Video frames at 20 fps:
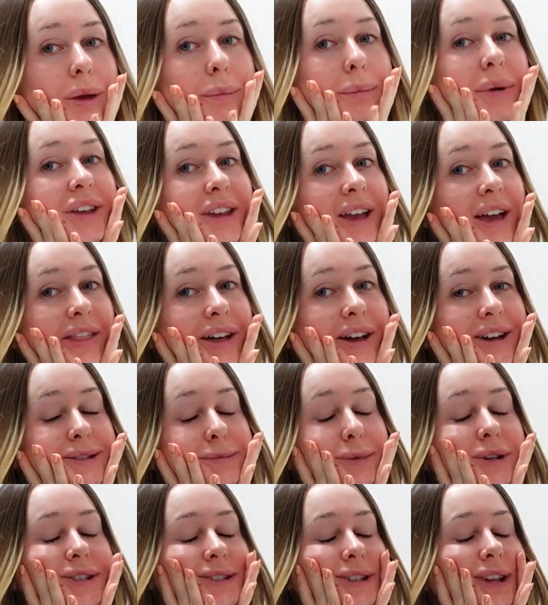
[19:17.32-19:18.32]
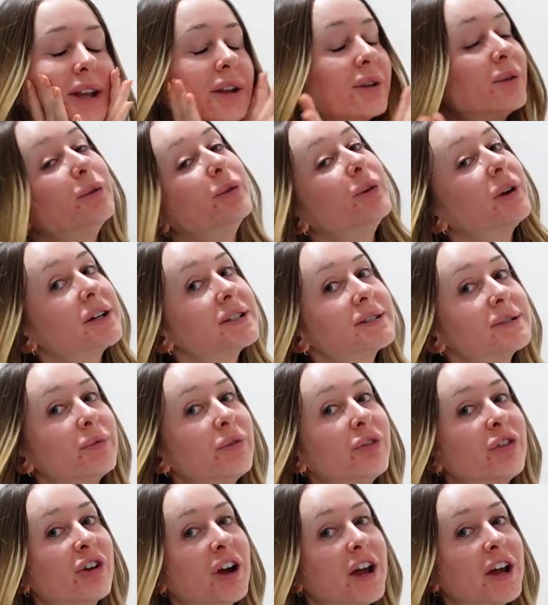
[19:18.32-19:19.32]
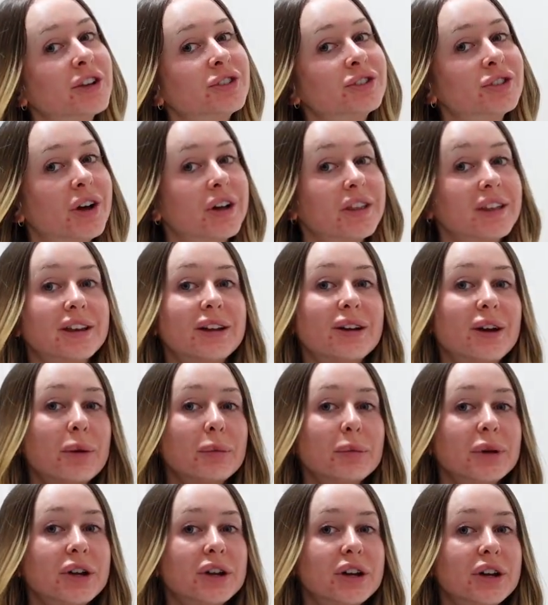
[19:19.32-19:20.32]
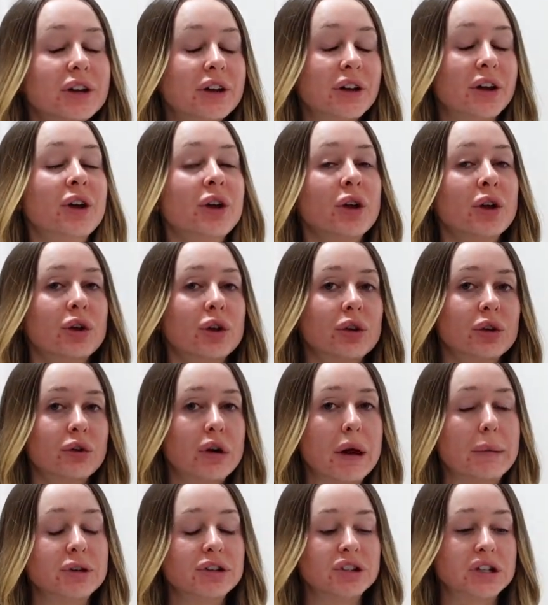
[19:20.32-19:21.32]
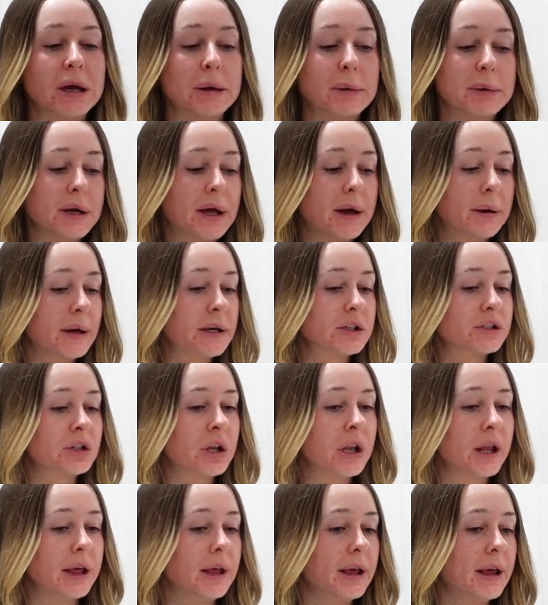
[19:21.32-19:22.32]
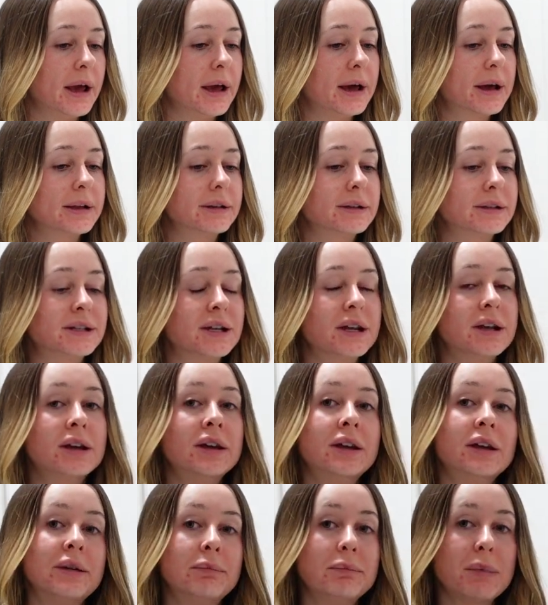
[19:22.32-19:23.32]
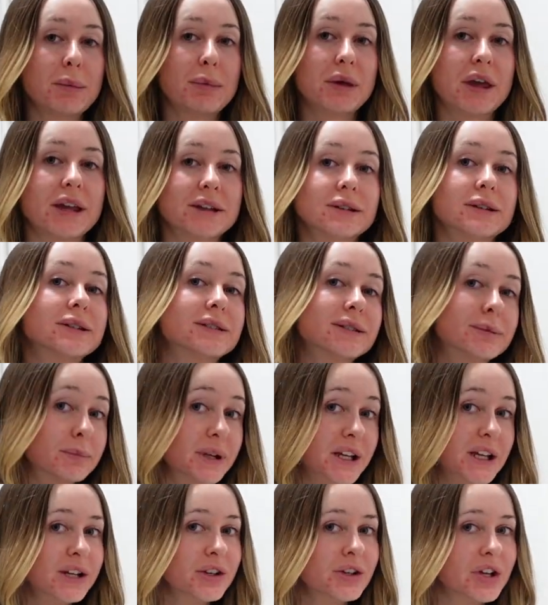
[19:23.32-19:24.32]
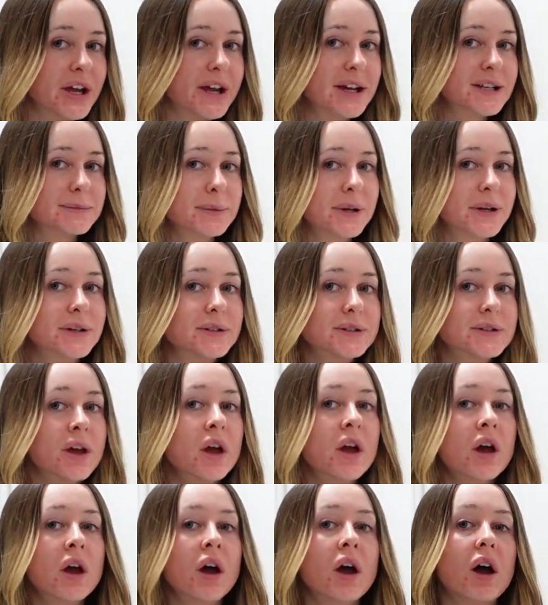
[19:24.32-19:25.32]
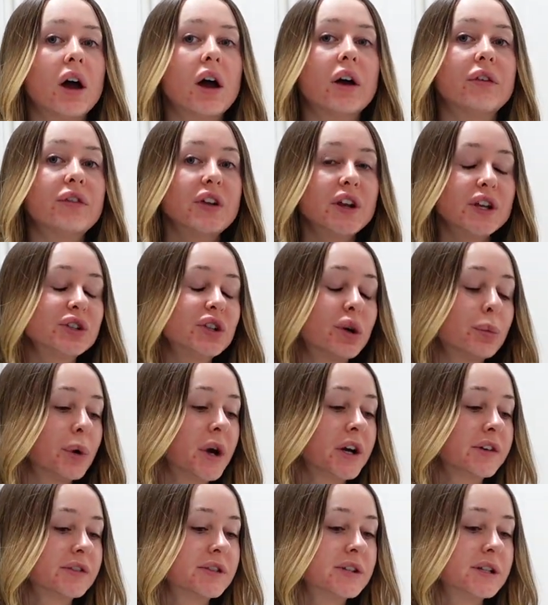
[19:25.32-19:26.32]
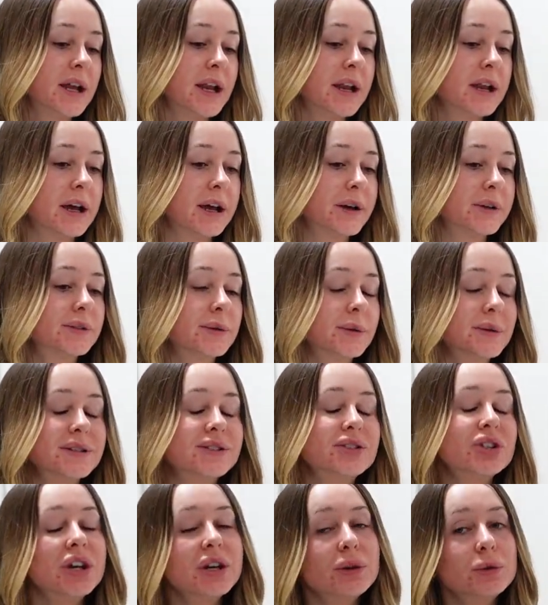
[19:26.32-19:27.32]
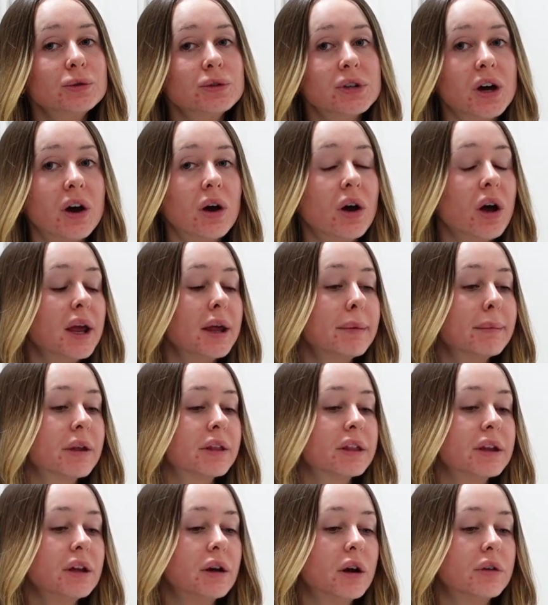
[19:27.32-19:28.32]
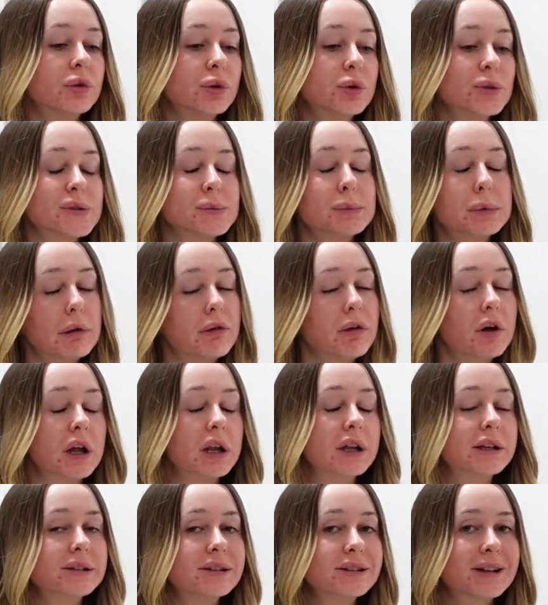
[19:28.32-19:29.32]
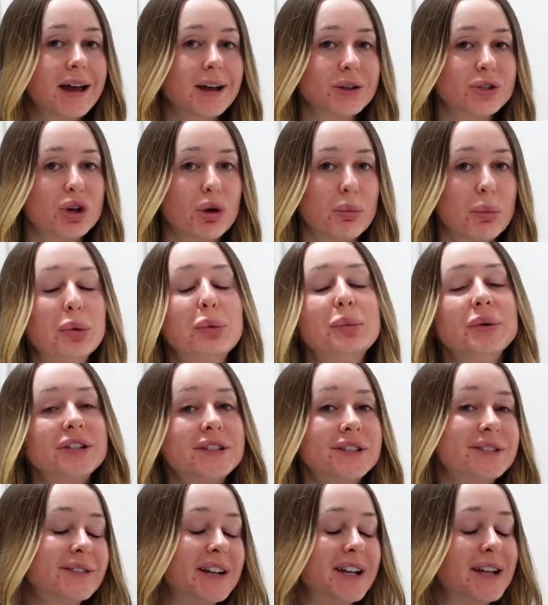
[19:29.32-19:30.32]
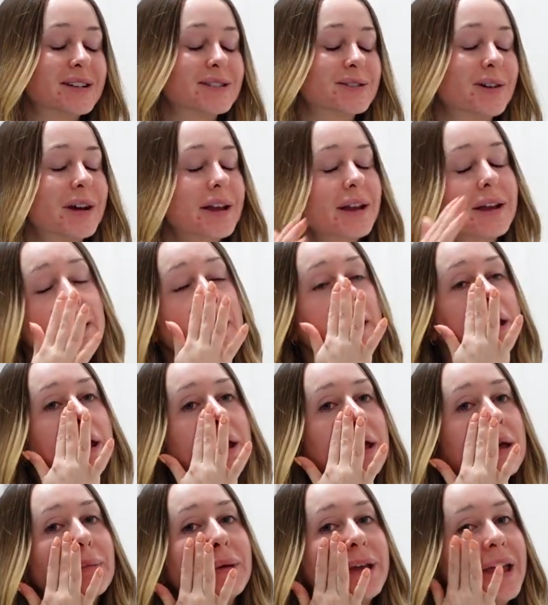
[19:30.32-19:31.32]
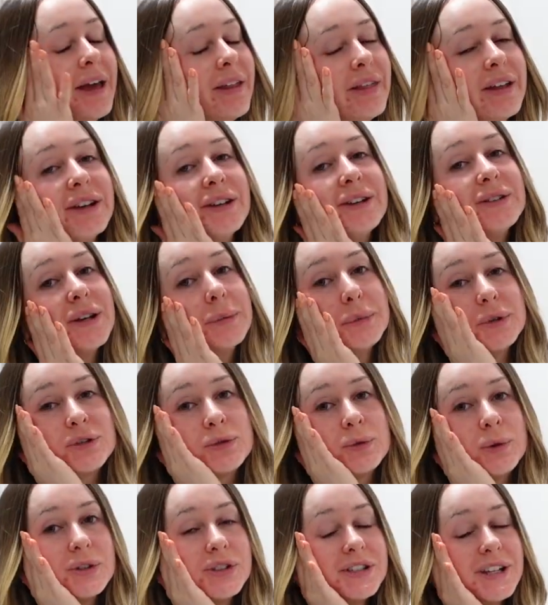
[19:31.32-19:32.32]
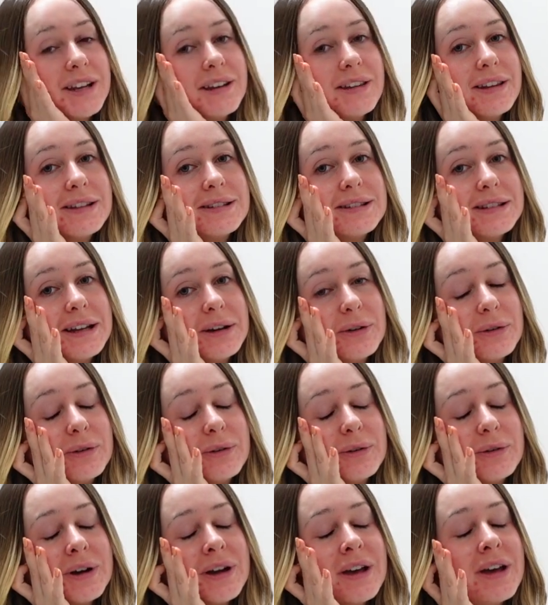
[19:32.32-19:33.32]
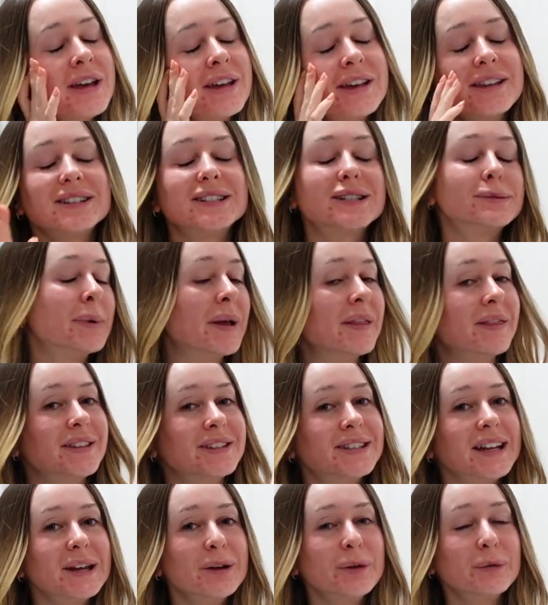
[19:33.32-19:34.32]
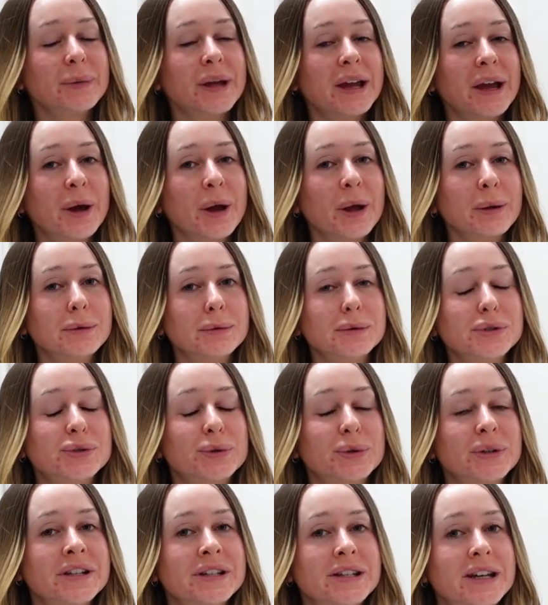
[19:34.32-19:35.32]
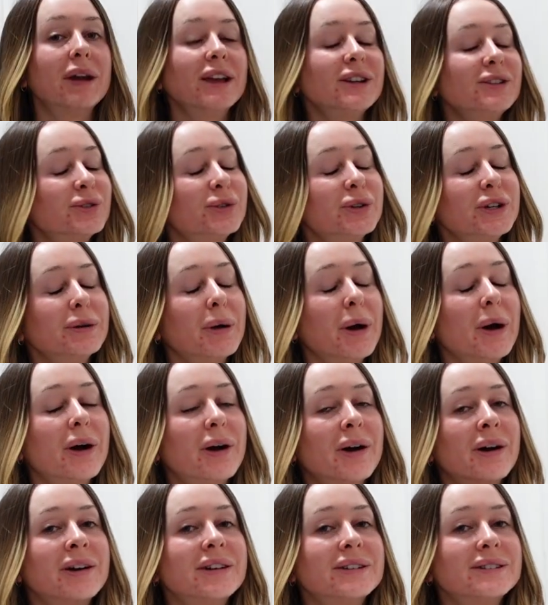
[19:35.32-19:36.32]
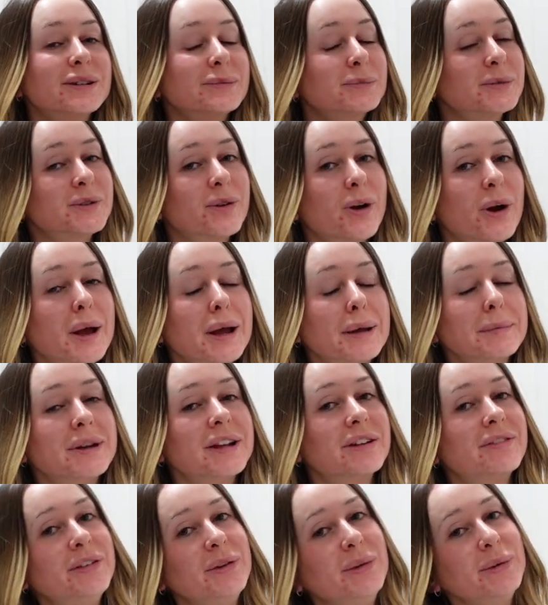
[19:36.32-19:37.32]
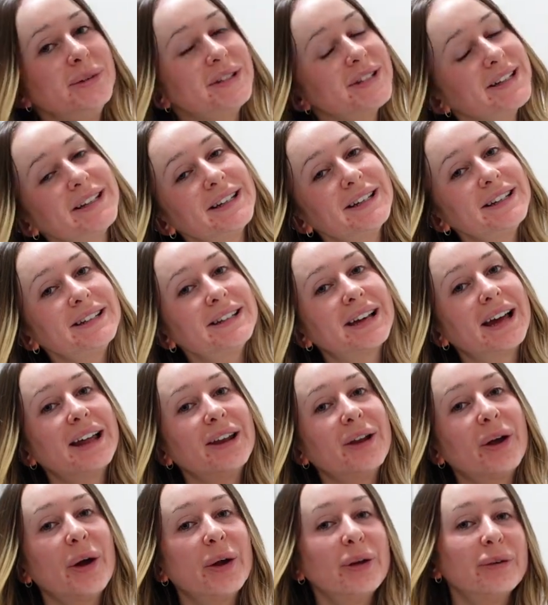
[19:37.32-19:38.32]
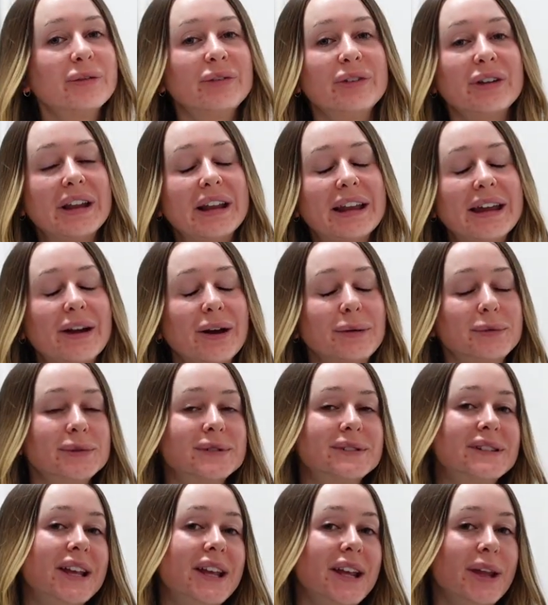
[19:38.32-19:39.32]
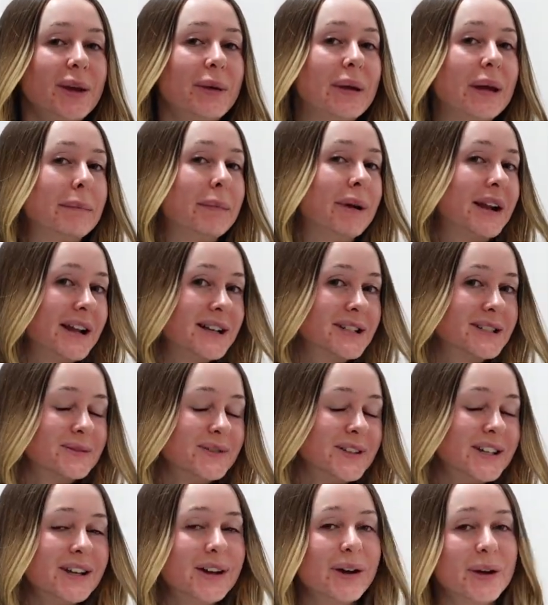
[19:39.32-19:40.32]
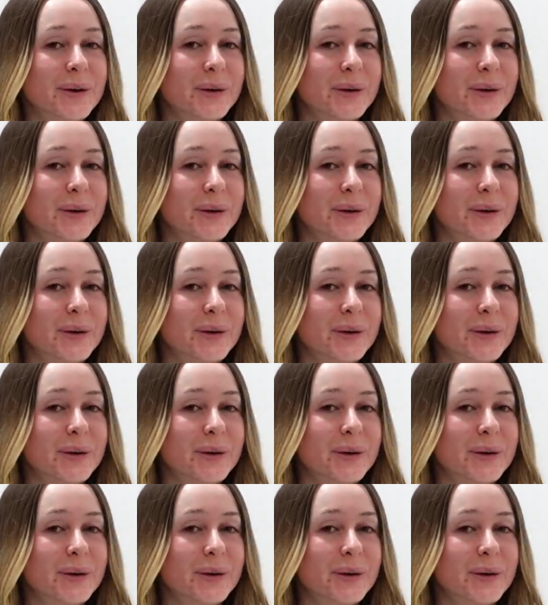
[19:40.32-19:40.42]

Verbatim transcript: But yeah, that is my skin all nice and fresh. I think I'm gonna grab a shower now actually and maybe get into some PJs because I finished up work for the day now, so it's chill time. I think I've got some Love Island to catch up on, which is really exciting. But yeah, thank you so much for watching this little spend the day with me. I hope you enjoyed it. Make sure you are subscribed if you did, and hopefully I will see you in my next video.